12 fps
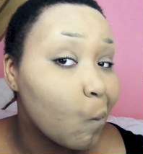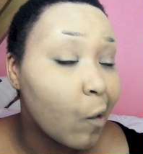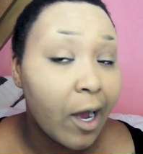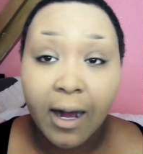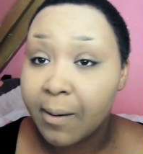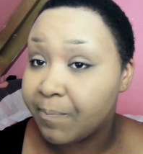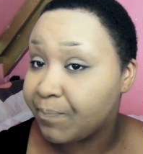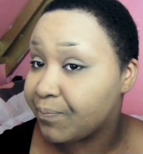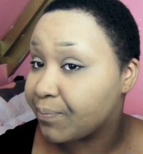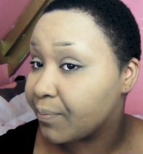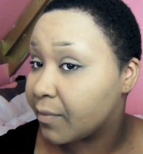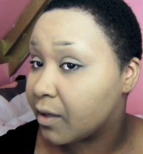
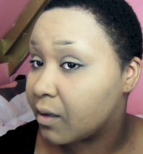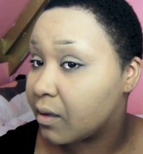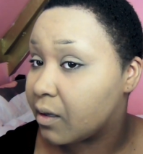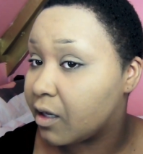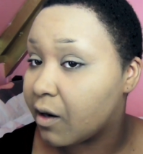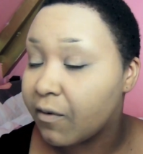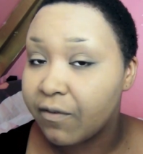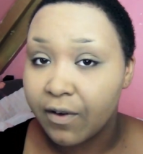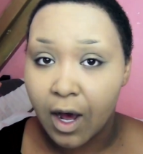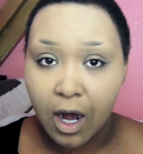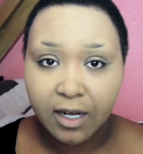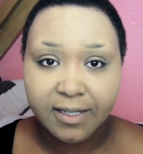um, you know,
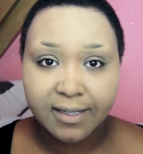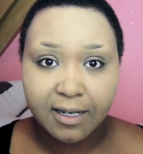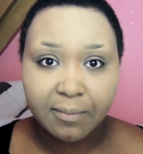flaws